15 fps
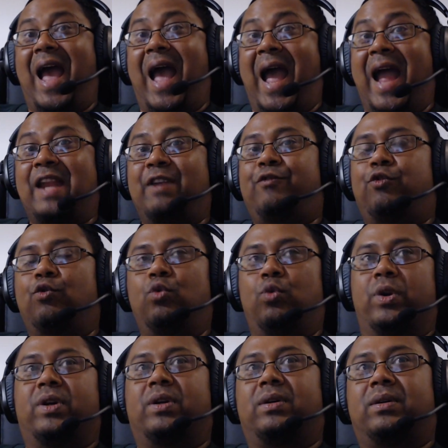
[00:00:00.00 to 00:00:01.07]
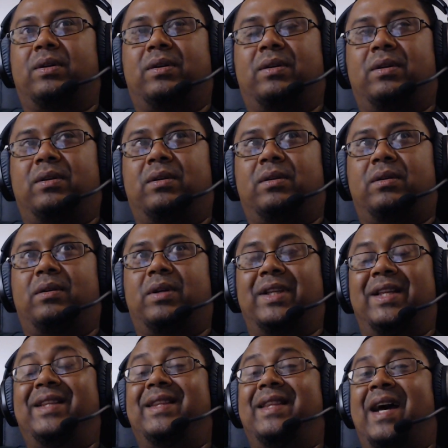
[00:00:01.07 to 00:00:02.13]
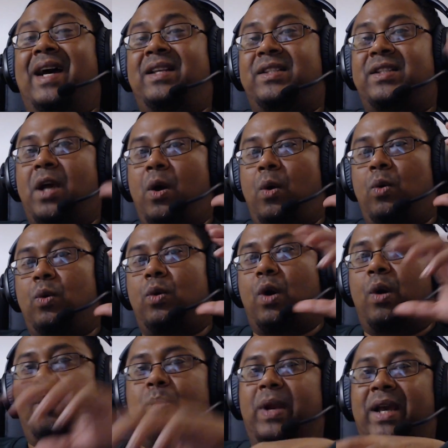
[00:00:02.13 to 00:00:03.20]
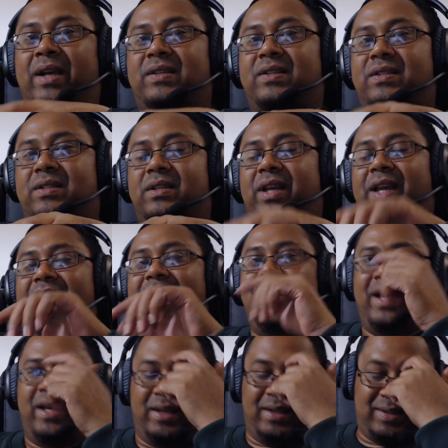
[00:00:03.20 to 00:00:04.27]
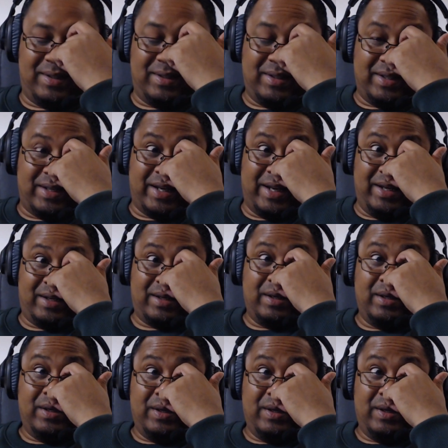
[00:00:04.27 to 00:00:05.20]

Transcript: and food. And that's how complex India is, right?